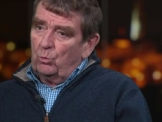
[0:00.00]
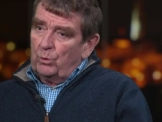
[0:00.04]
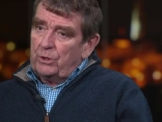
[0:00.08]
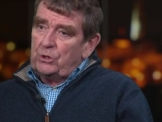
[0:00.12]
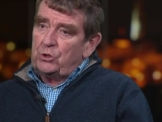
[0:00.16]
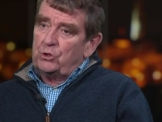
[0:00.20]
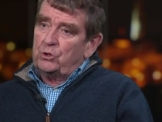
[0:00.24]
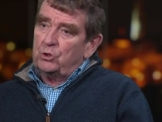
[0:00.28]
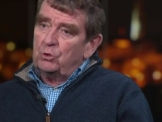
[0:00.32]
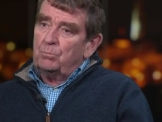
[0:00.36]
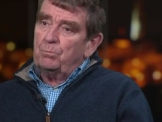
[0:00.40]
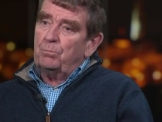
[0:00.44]
We
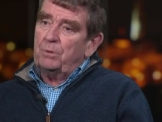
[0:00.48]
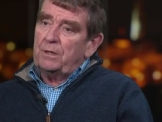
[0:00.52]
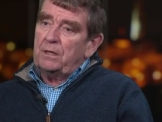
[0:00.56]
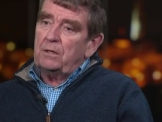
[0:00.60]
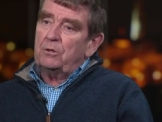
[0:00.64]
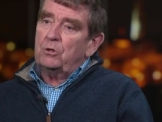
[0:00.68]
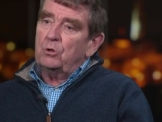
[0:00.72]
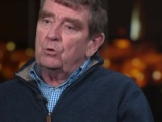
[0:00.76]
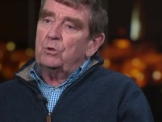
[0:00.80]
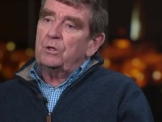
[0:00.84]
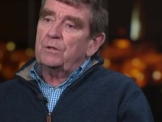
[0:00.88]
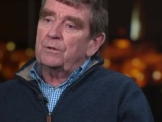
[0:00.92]
should be
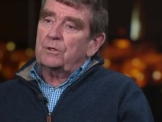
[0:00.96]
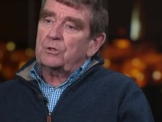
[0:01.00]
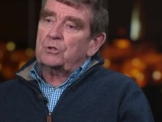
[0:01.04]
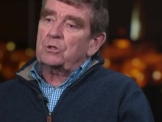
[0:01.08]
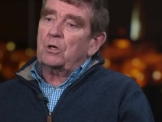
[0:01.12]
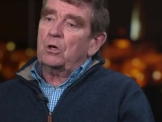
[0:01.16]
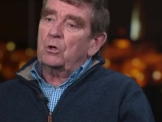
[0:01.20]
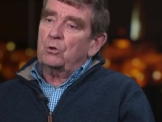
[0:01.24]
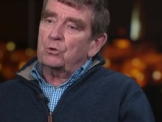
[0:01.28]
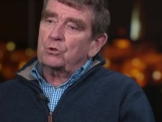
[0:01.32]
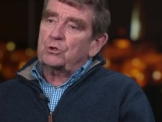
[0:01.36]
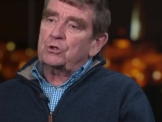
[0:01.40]
doing this
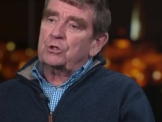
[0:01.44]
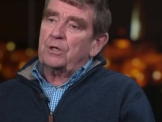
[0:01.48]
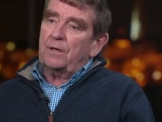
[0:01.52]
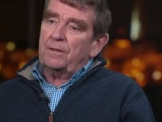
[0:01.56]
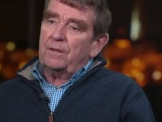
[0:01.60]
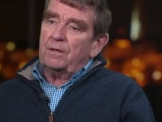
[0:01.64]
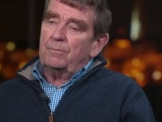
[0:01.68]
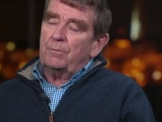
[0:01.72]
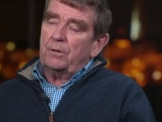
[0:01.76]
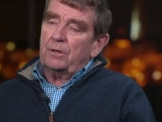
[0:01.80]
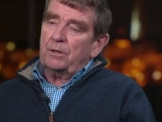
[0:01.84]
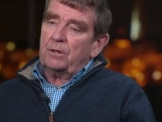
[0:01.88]

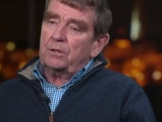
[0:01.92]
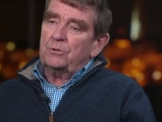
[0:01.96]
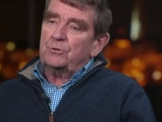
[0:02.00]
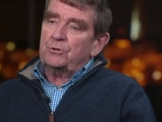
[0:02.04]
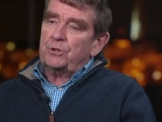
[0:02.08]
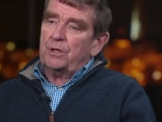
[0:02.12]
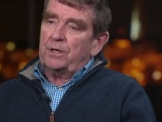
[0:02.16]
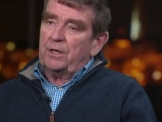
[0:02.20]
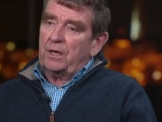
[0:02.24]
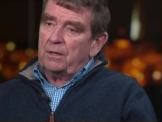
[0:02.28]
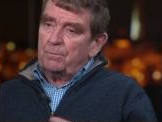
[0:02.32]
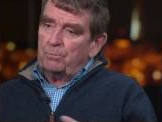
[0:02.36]
alongside the
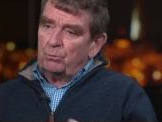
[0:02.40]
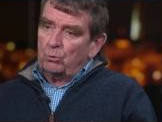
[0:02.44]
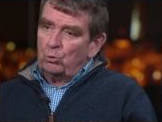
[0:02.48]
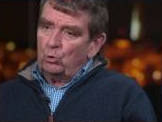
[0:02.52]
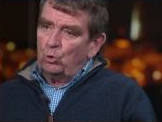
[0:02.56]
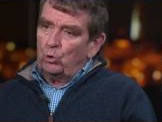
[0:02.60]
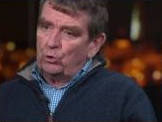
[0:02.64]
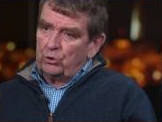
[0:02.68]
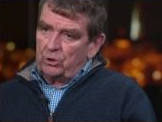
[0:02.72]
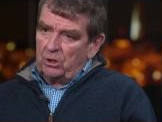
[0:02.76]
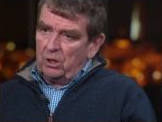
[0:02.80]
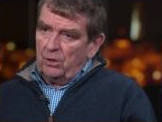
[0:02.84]
Americans in a
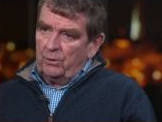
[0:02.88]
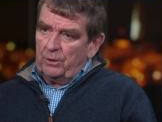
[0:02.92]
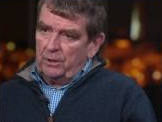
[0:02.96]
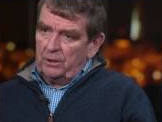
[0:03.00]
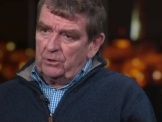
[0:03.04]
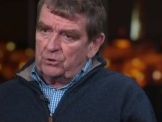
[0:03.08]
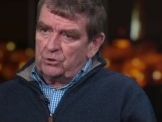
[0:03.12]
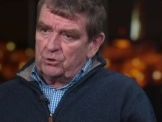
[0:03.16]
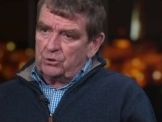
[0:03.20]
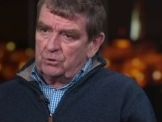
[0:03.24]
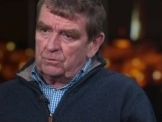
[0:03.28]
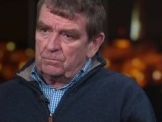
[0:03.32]
broad
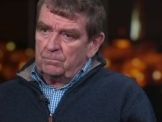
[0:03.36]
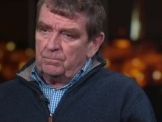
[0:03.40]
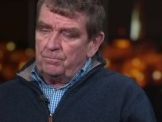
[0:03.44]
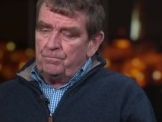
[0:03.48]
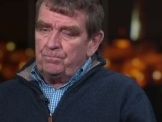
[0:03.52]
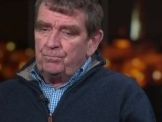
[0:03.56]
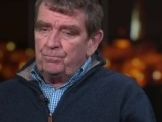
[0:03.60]
coalition.